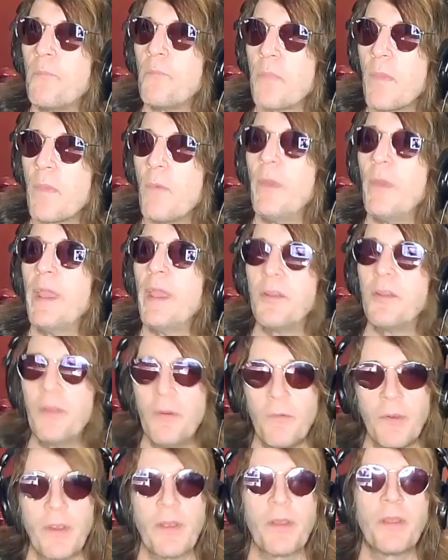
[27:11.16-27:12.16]
We
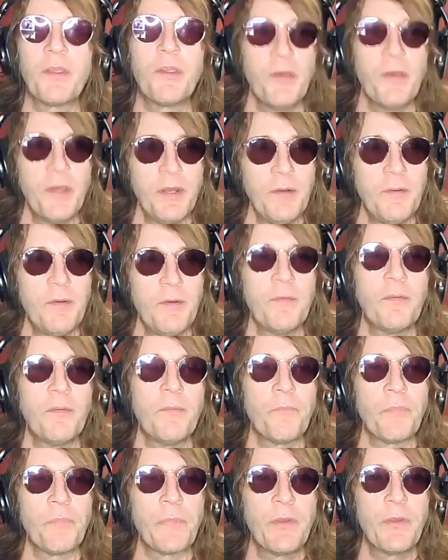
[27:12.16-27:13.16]
were good
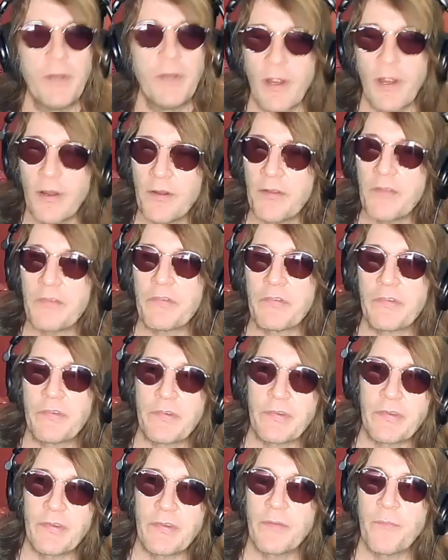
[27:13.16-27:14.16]

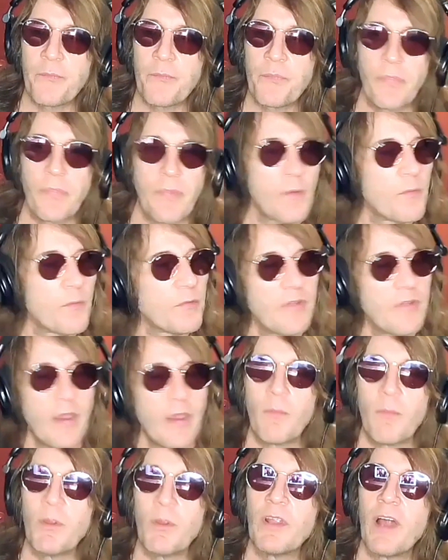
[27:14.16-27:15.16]
artists,
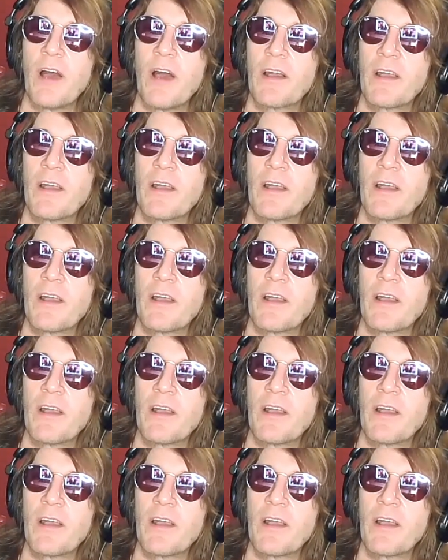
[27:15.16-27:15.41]
terrible luck.